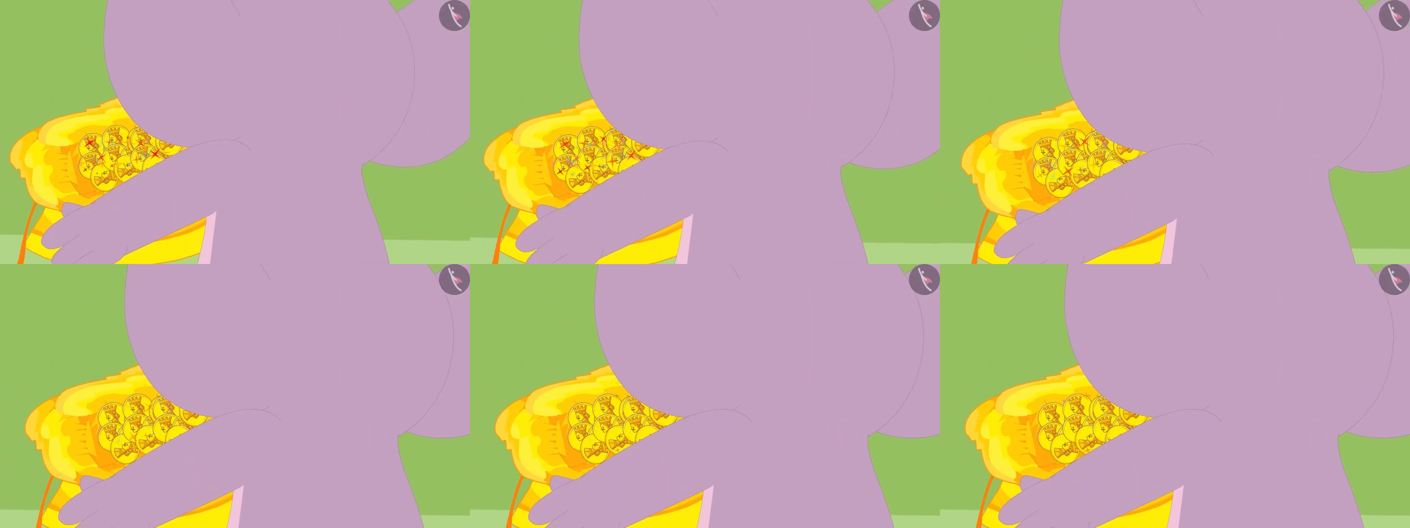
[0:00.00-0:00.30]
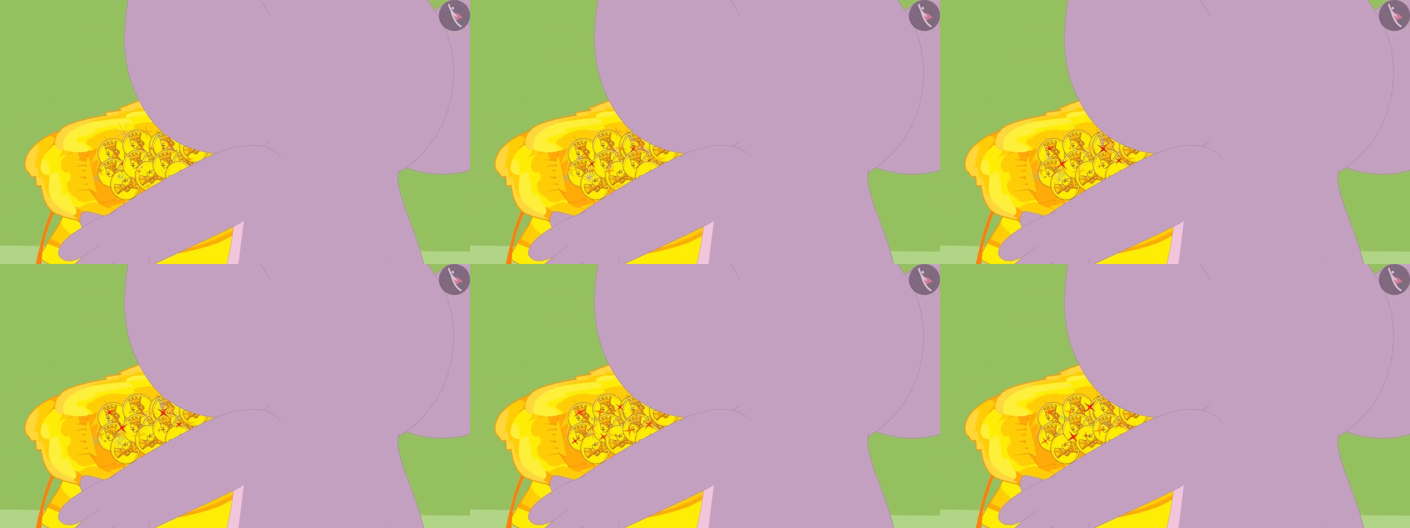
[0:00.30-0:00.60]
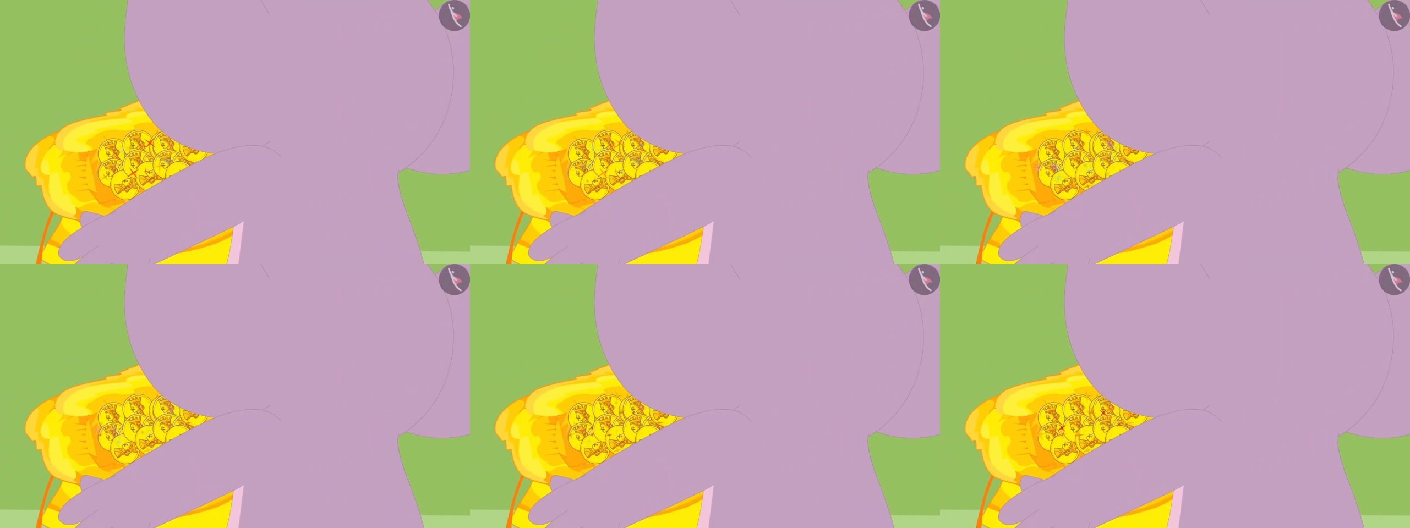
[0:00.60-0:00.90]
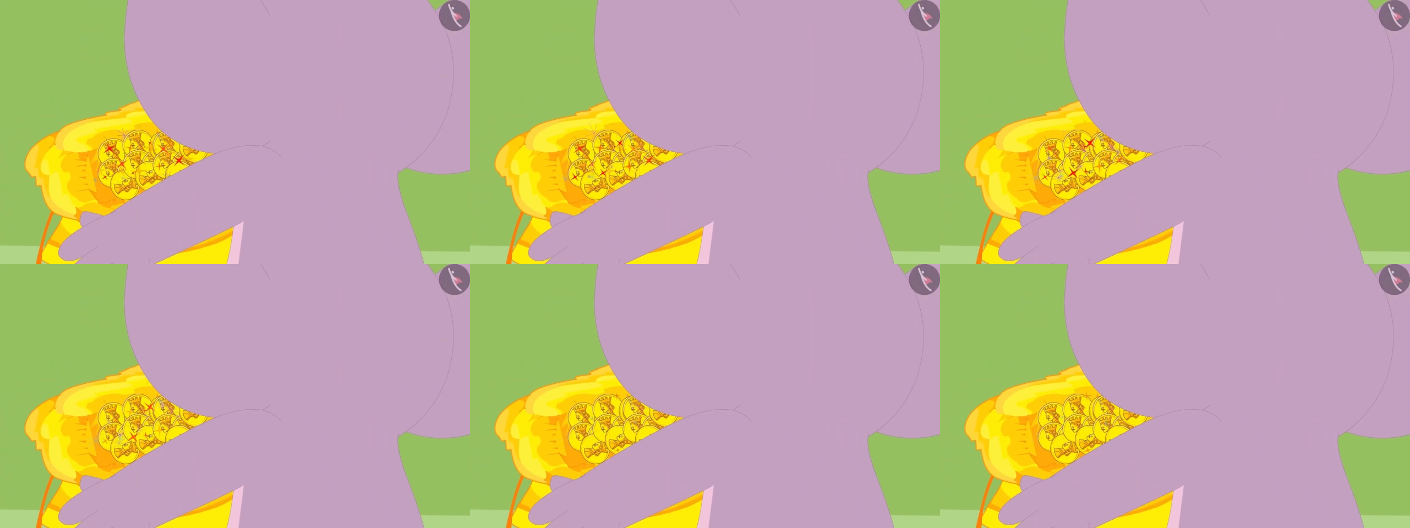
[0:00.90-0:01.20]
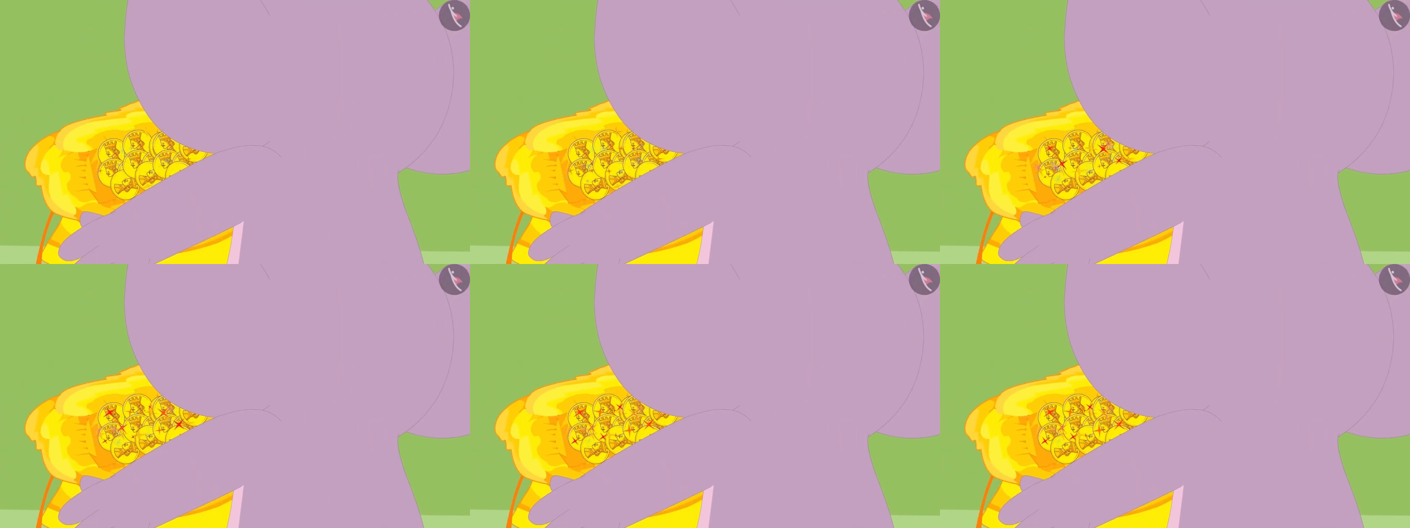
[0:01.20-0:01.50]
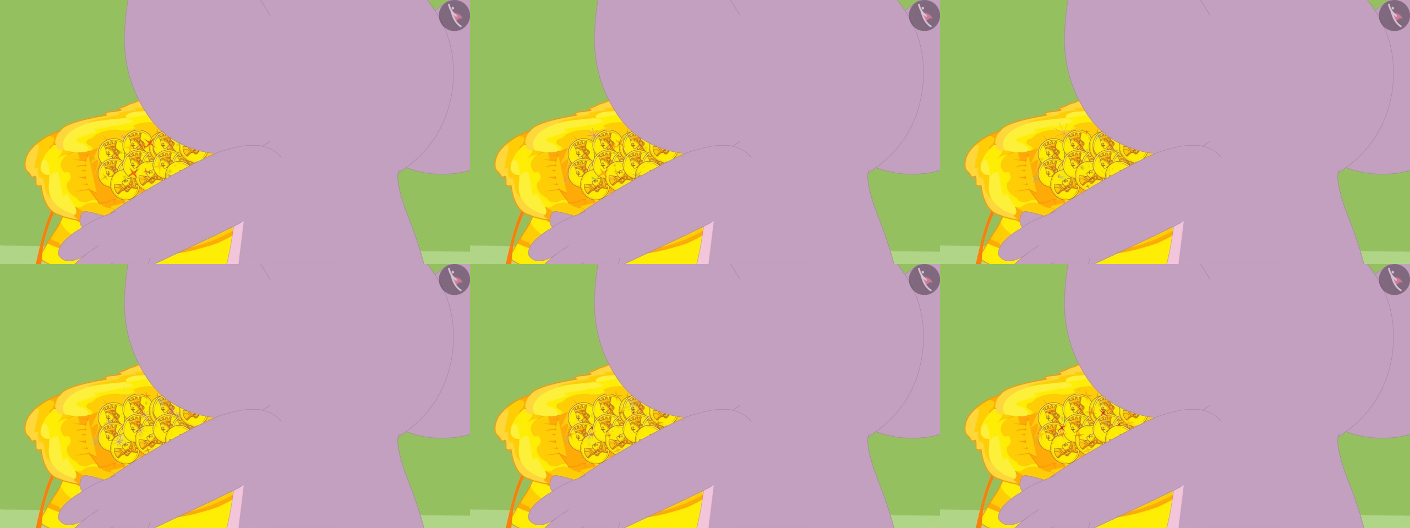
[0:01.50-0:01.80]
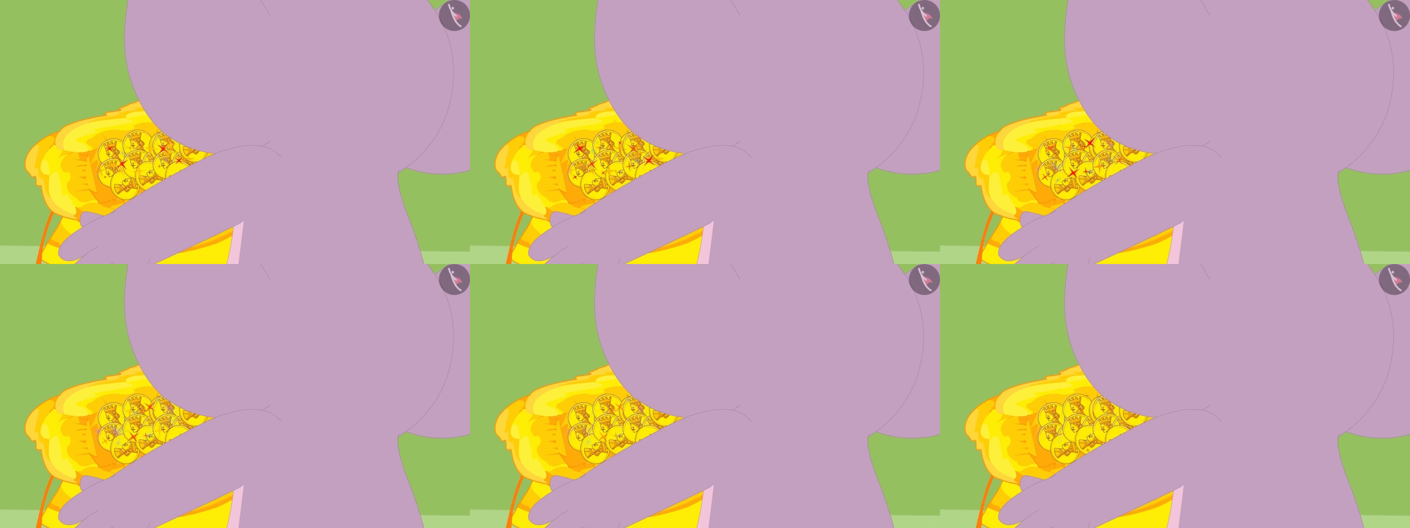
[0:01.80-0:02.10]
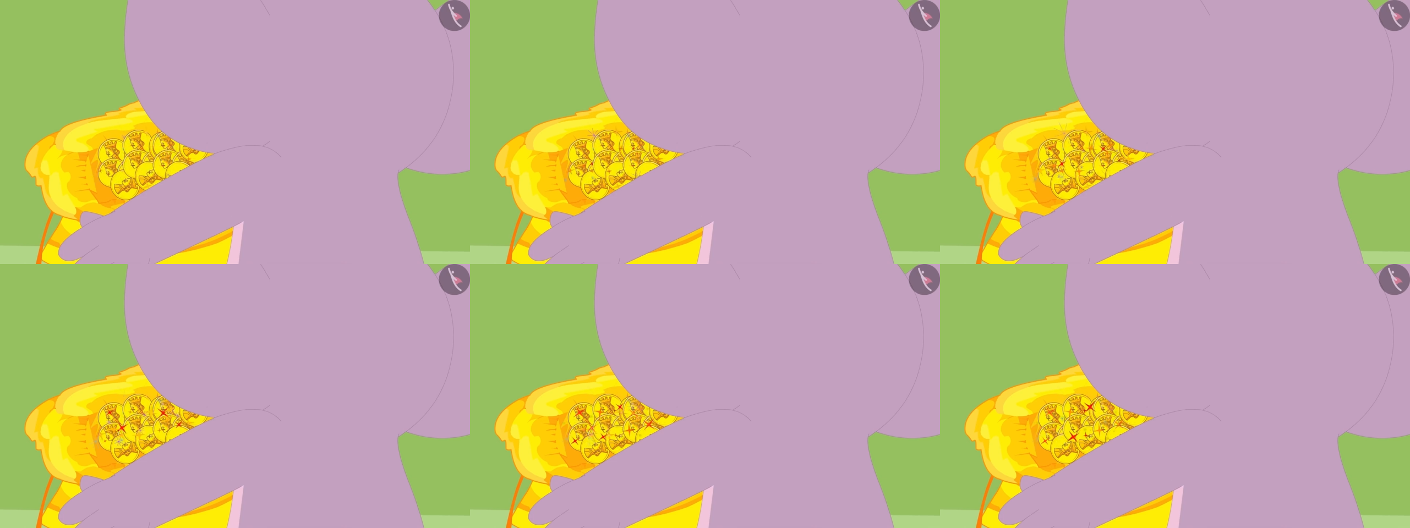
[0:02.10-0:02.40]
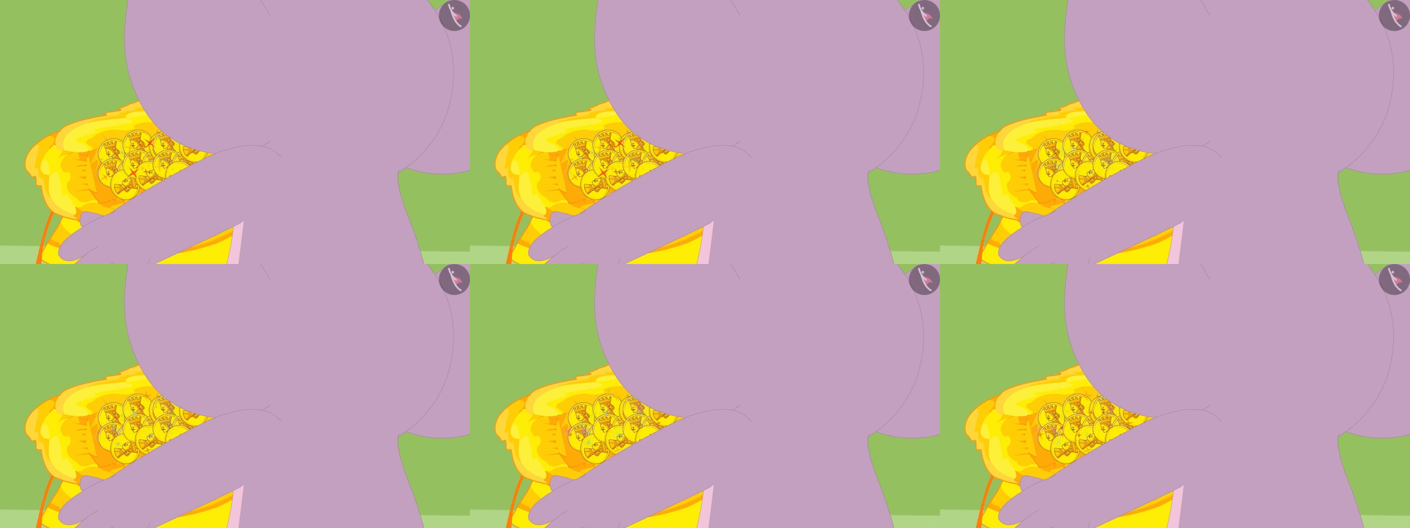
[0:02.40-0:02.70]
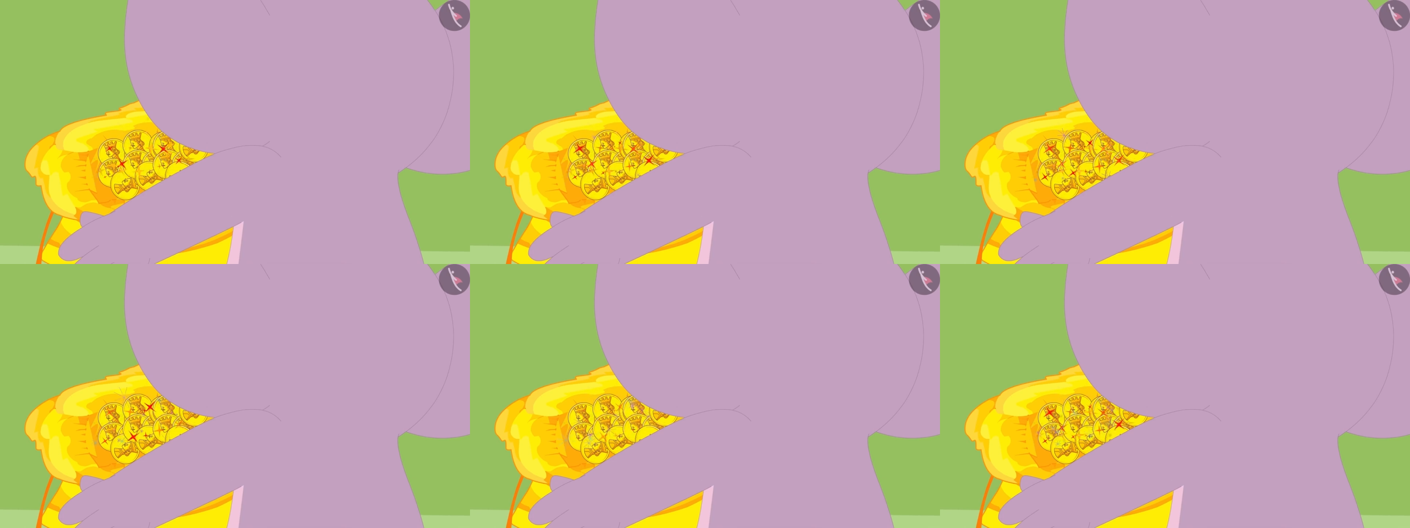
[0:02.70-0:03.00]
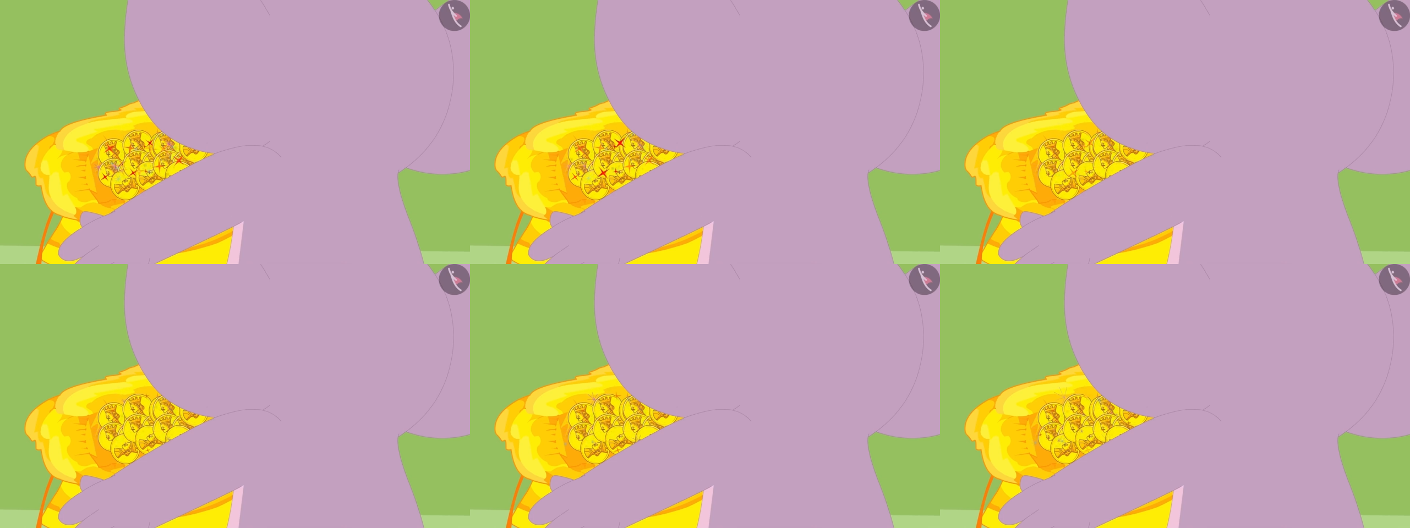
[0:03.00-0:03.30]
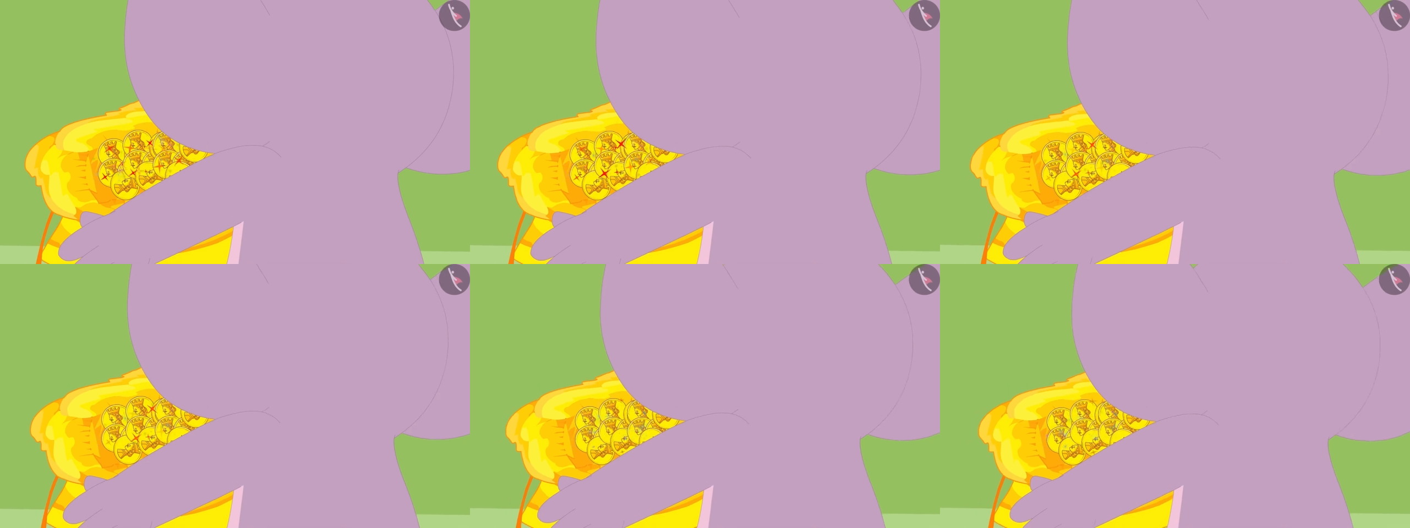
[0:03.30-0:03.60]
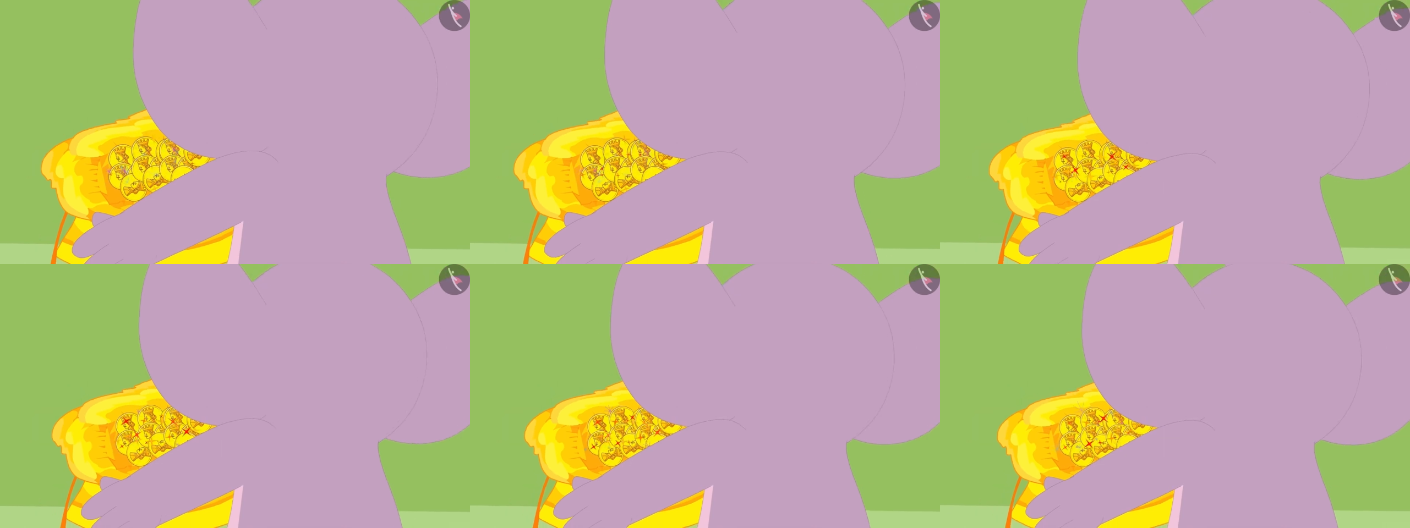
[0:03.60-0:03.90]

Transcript: [unreadable: no face in view]